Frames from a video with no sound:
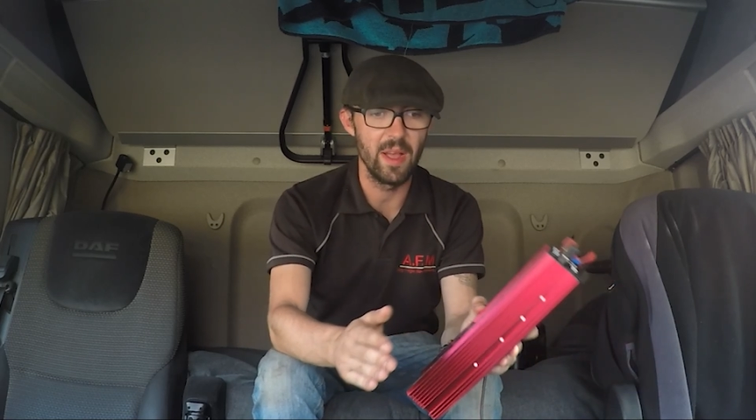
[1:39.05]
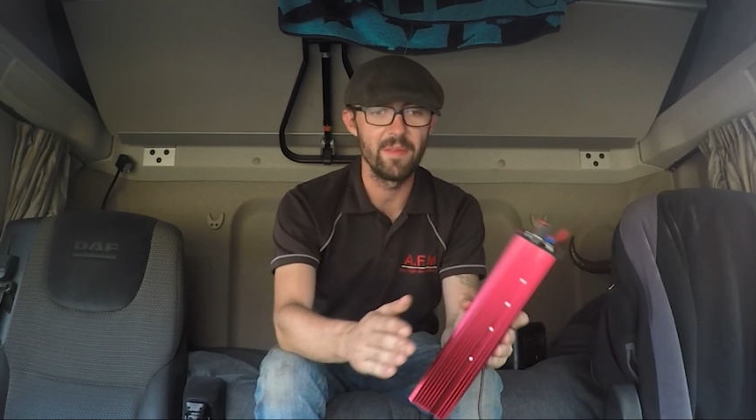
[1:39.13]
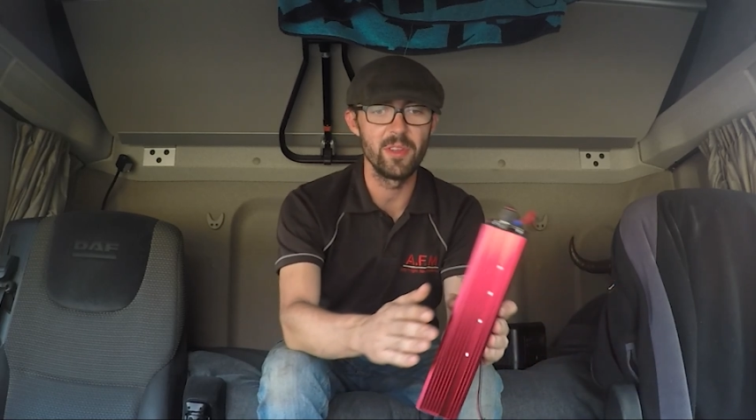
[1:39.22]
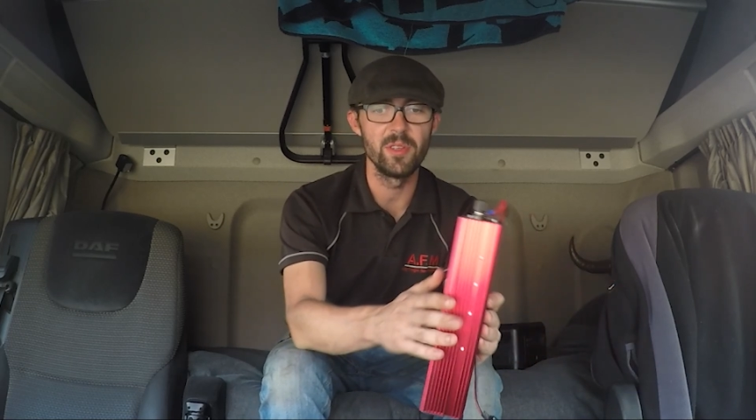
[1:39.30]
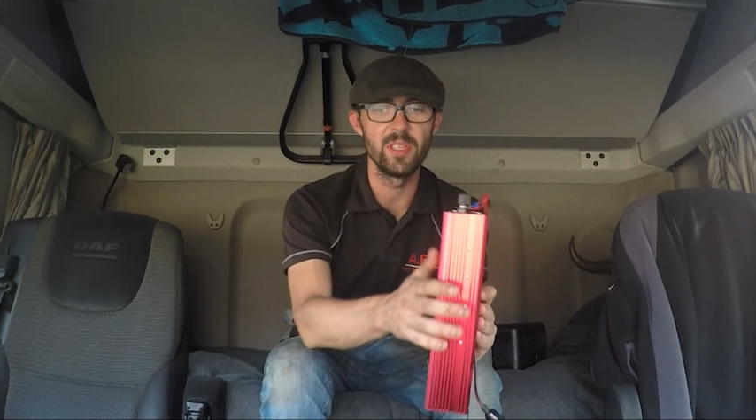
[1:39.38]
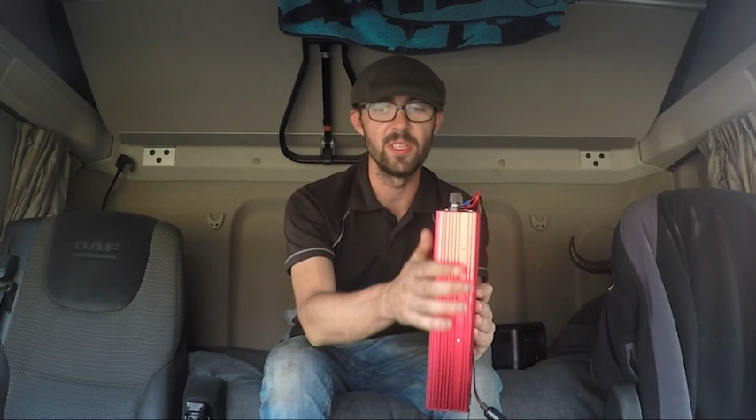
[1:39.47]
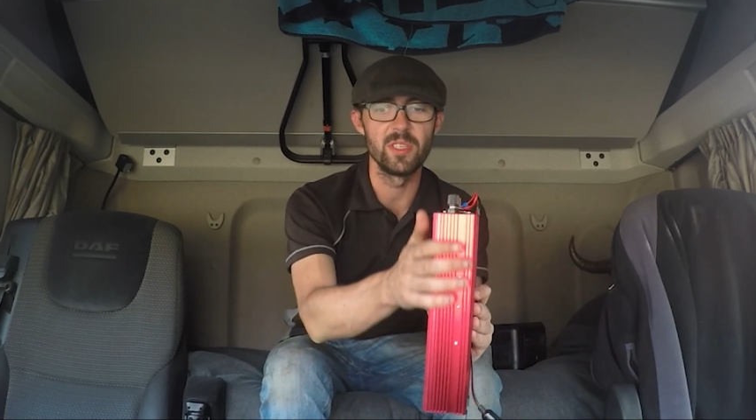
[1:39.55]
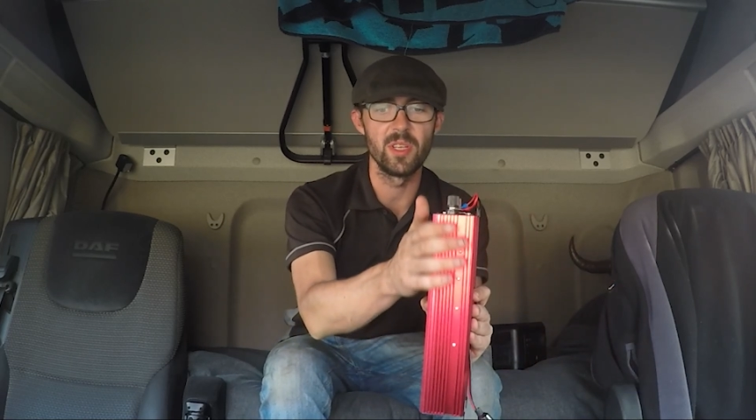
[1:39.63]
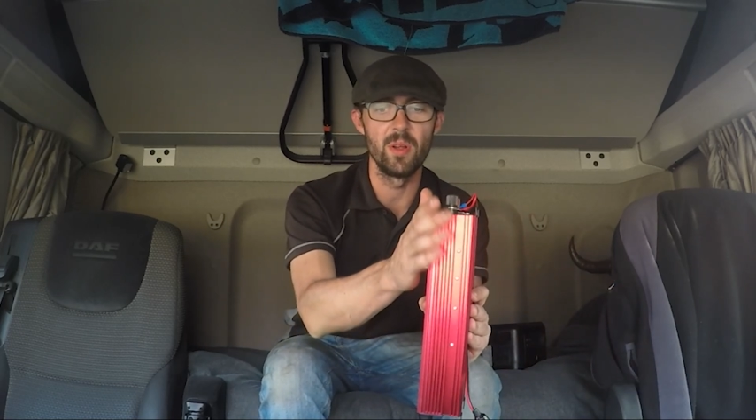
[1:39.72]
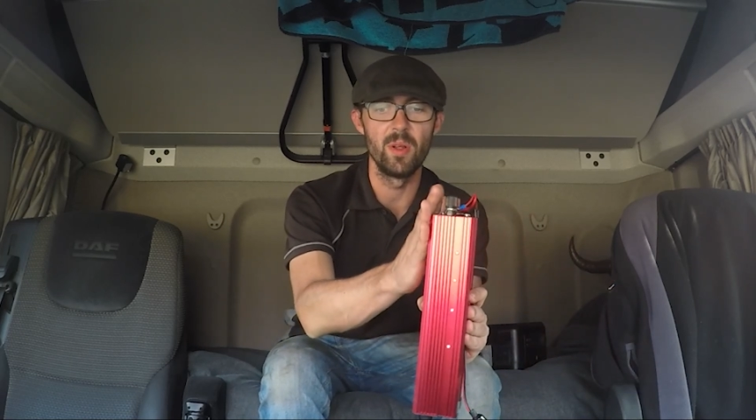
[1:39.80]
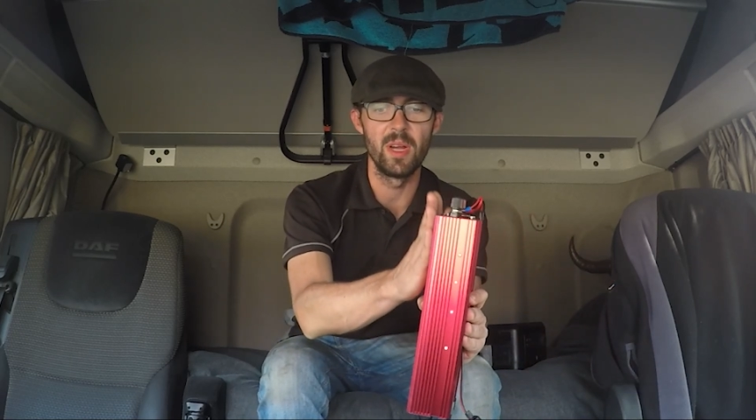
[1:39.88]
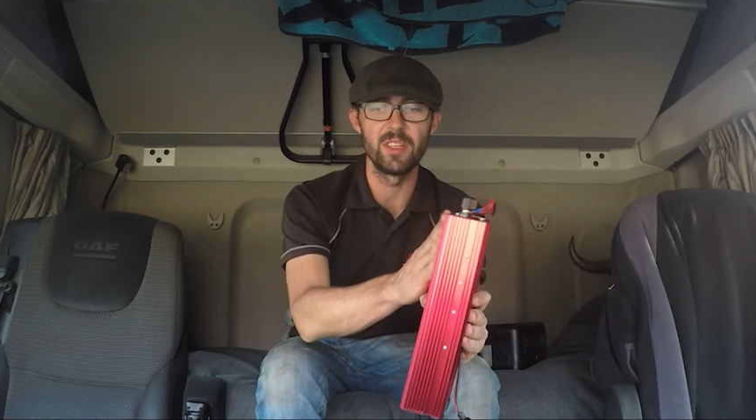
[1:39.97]
I haven't used it in
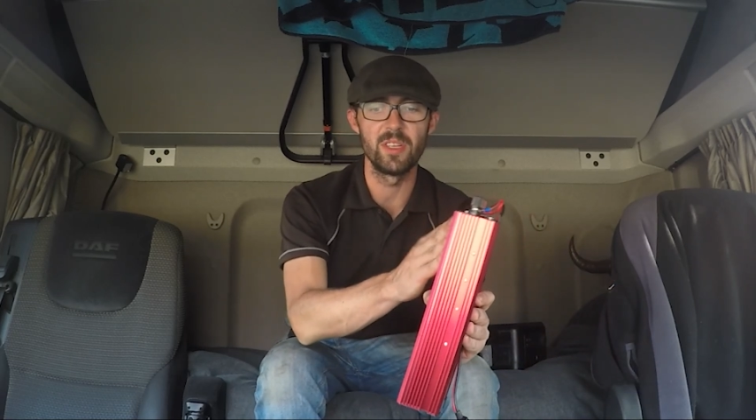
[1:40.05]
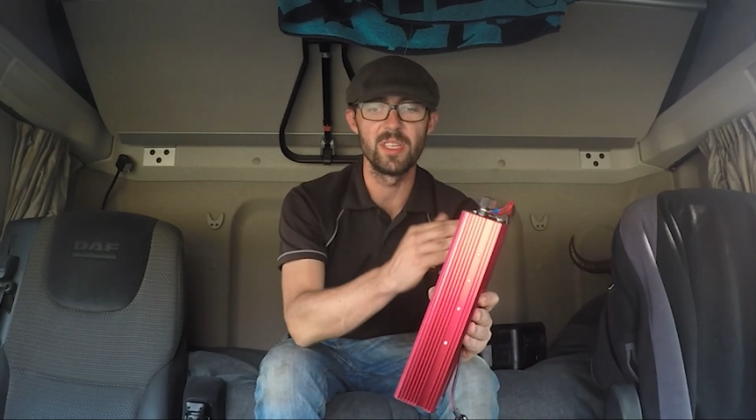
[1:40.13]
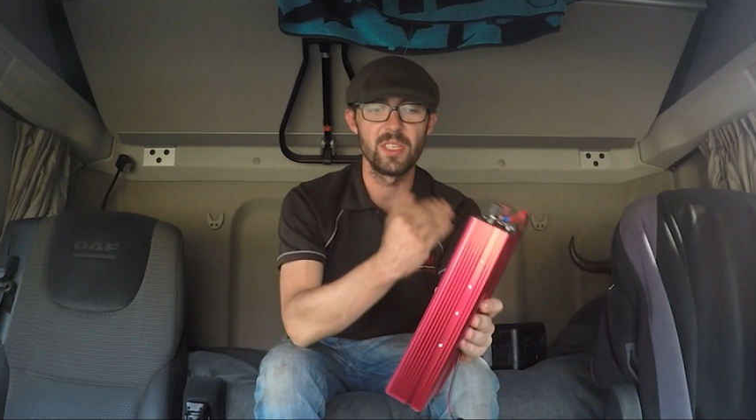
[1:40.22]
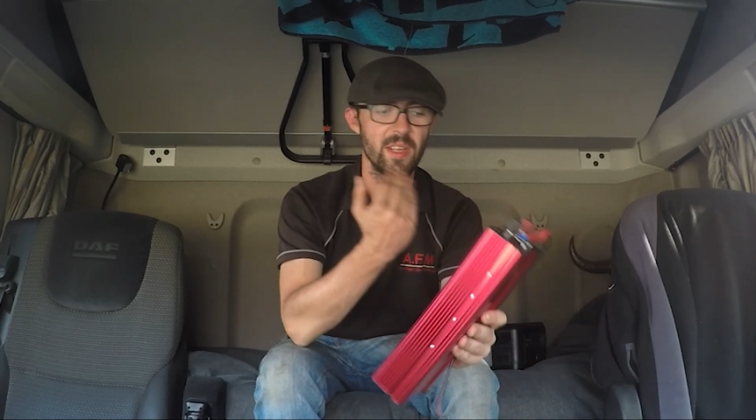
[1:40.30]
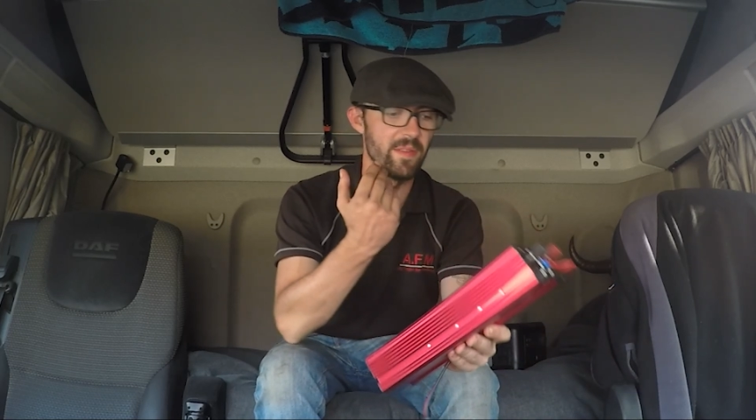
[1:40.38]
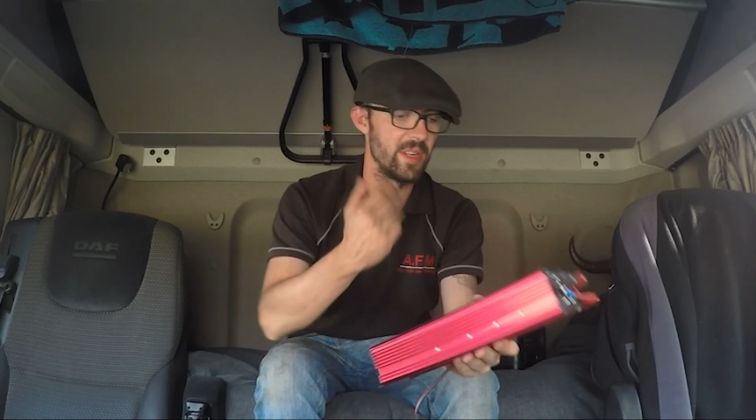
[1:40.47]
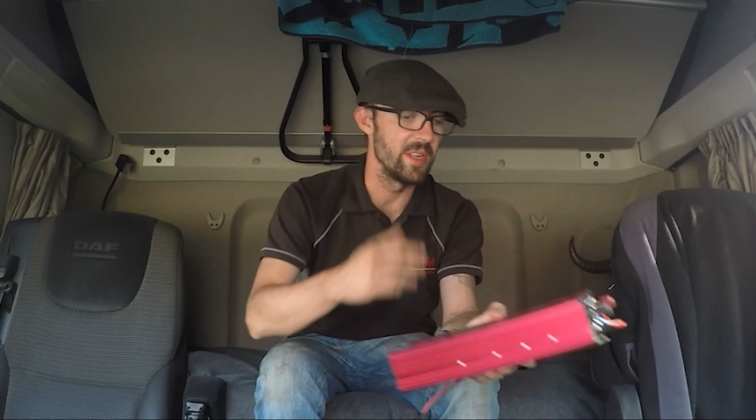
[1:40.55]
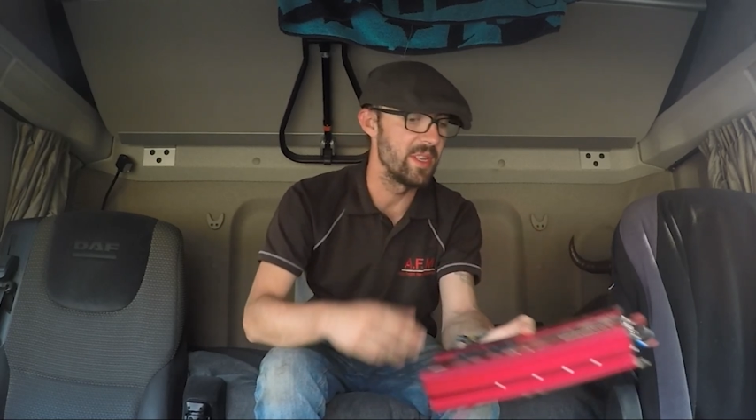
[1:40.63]
so long, actually. It's covered in